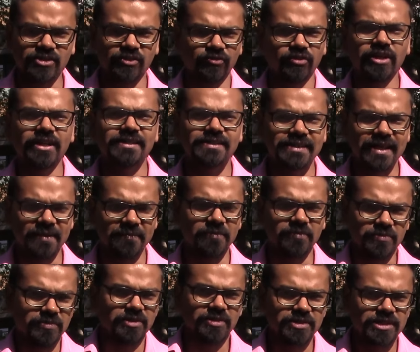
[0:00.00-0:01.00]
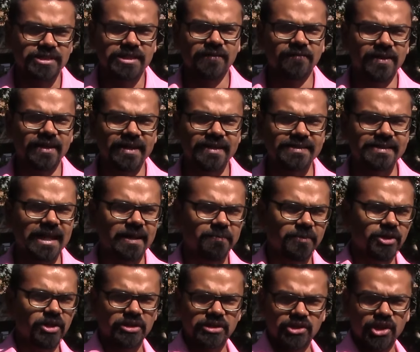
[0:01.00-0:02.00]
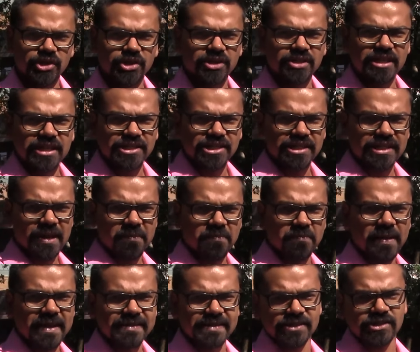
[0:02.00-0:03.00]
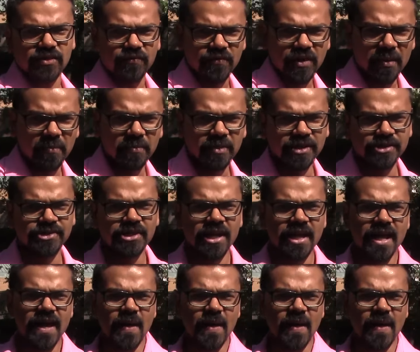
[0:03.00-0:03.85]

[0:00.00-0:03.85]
So for example, just giving an example, you're teaching them basics of numbers,